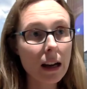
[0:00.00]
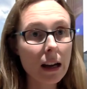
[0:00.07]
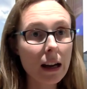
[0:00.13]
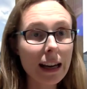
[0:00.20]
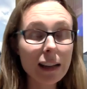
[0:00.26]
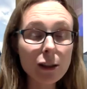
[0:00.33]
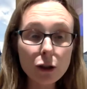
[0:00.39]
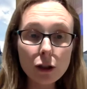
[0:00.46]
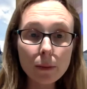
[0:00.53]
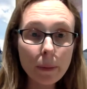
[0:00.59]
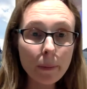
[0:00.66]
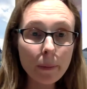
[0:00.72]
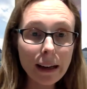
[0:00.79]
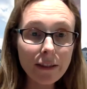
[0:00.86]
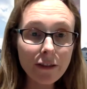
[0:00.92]

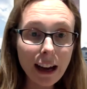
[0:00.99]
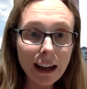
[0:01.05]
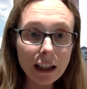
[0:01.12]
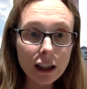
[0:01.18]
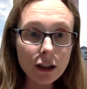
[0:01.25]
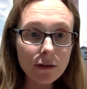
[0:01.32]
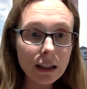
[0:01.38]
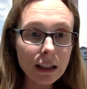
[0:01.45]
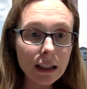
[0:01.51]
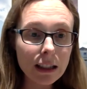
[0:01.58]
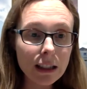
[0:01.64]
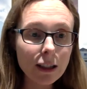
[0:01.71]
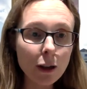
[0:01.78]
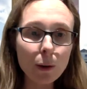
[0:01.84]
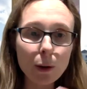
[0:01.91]
instrument
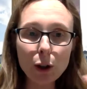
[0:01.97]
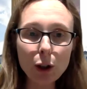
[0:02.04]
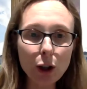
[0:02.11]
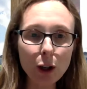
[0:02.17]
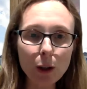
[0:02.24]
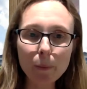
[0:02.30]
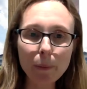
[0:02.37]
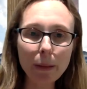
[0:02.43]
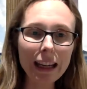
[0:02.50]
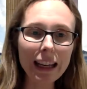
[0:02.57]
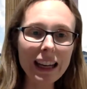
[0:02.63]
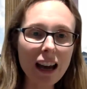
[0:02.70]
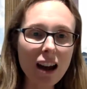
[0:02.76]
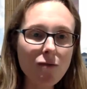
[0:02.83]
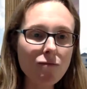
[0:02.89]
manufacturers. So you could
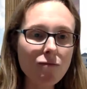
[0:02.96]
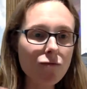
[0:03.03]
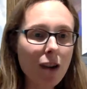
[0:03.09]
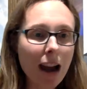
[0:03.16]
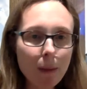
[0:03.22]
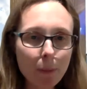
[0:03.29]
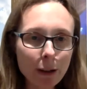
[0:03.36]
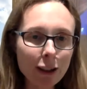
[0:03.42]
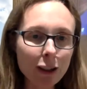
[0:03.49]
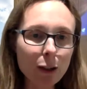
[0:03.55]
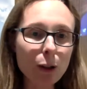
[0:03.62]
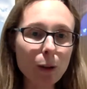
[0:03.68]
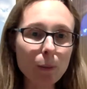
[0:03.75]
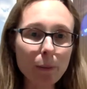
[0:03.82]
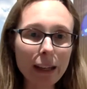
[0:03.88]
be a rep and you
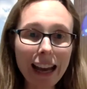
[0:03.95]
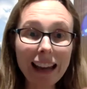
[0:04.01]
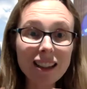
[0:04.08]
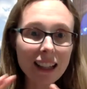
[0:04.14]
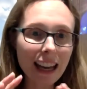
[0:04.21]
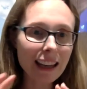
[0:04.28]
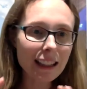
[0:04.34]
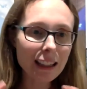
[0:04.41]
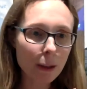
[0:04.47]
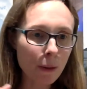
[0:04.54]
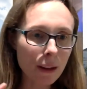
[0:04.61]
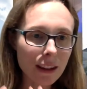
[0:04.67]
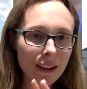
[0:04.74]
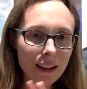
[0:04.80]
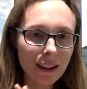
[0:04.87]
could be an educator
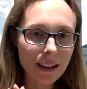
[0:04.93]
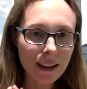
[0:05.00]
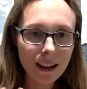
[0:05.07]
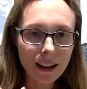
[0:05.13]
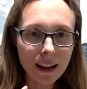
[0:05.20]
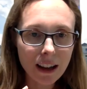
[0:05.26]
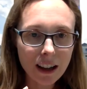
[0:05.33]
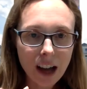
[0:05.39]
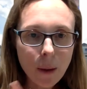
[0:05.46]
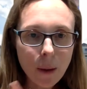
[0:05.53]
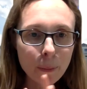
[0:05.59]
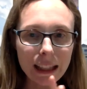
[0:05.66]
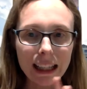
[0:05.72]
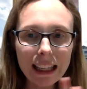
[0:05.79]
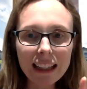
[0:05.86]
within a
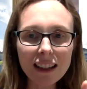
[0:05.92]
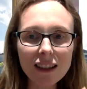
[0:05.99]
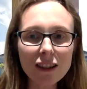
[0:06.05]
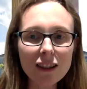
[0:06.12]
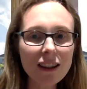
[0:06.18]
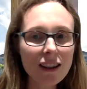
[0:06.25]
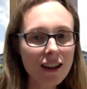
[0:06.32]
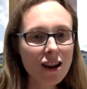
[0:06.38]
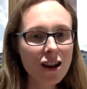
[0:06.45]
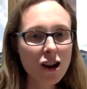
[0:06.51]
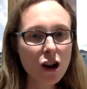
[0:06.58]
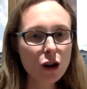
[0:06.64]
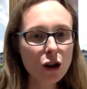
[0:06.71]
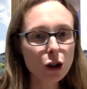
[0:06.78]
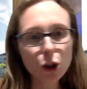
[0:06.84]
company and
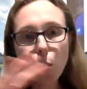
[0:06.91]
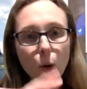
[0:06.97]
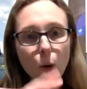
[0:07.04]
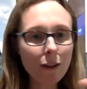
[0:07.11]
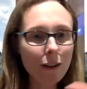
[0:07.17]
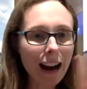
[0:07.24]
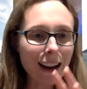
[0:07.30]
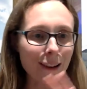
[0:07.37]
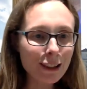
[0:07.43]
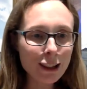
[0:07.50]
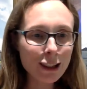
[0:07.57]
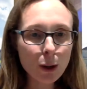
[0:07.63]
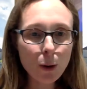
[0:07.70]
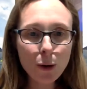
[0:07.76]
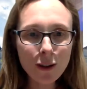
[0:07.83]
tour around
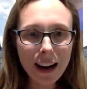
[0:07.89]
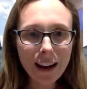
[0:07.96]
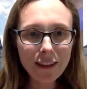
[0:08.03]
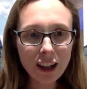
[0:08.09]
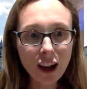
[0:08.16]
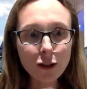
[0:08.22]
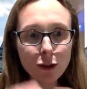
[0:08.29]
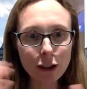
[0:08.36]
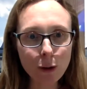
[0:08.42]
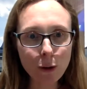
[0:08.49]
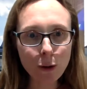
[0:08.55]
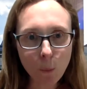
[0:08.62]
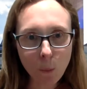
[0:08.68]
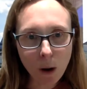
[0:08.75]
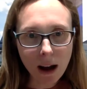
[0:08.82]
the country or
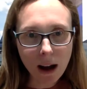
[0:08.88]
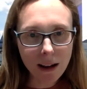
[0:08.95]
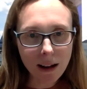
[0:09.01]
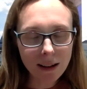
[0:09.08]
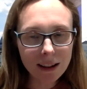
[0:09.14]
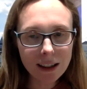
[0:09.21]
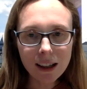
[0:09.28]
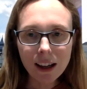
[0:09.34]
the world.